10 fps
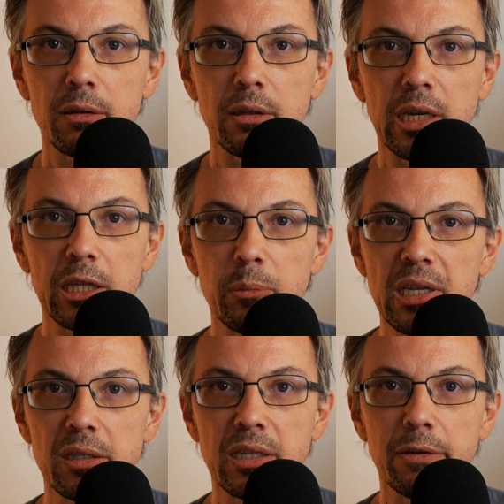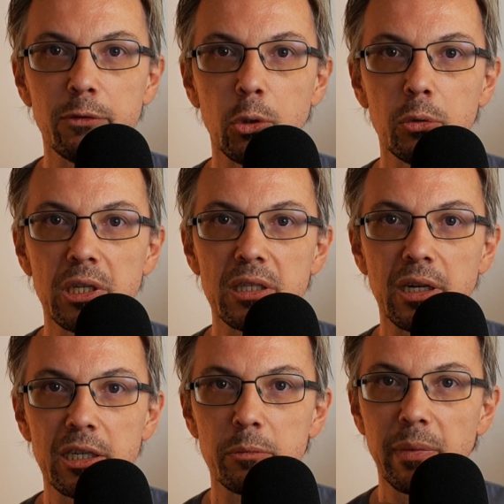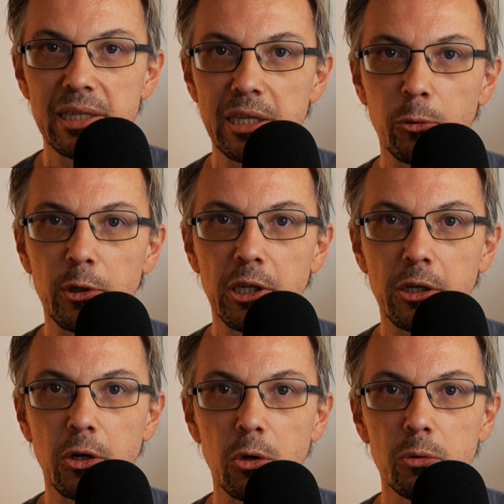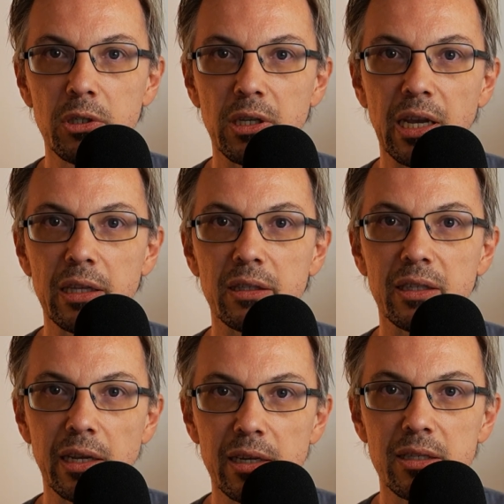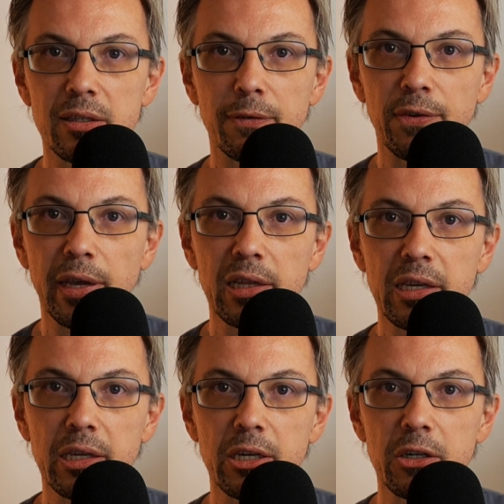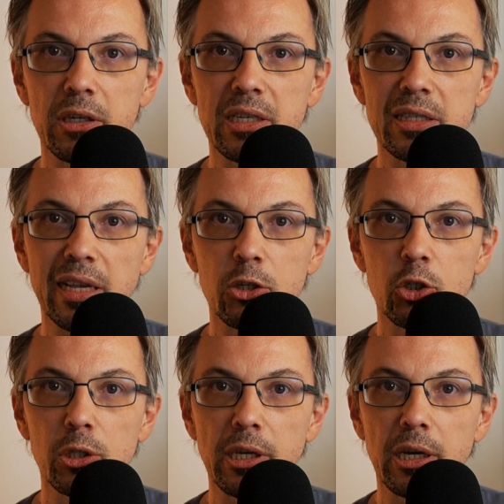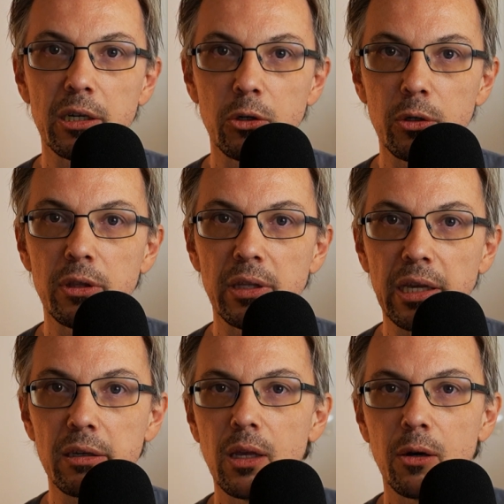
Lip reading: it means they've noticed us messing with the code, and tests failing here is actually a good thing.